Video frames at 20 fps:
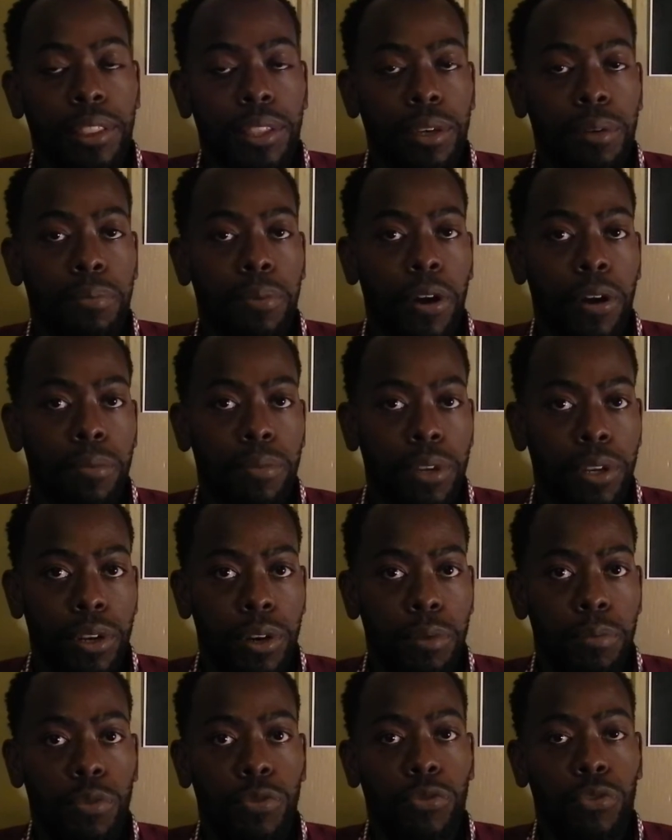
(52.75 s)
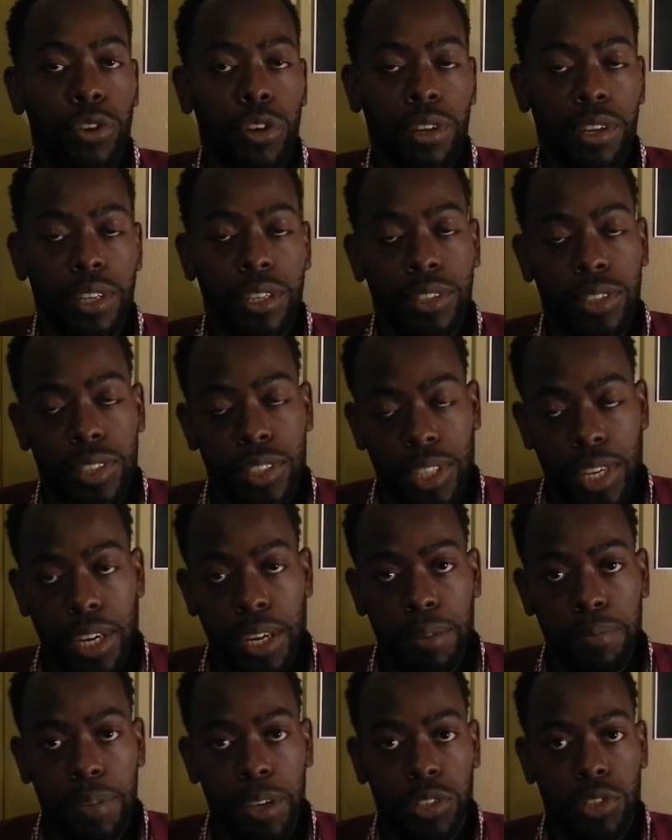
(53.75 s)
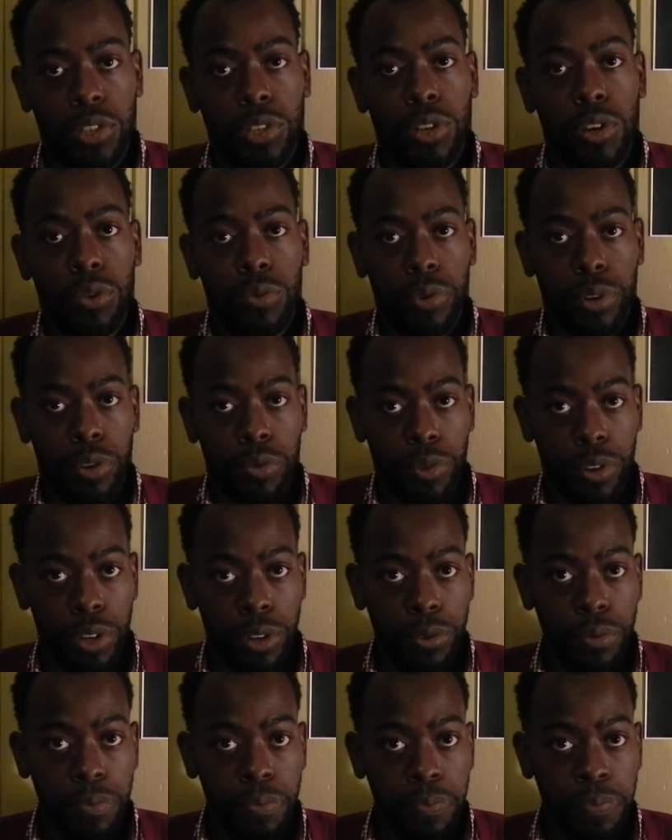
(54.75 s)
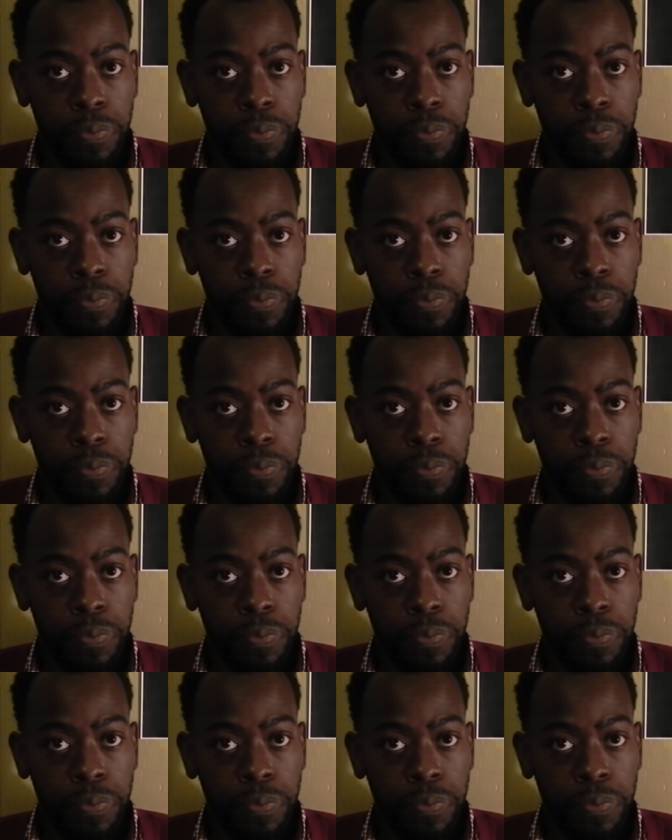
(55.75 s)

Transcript: the apartment know before your lease is up that you don't want to renew.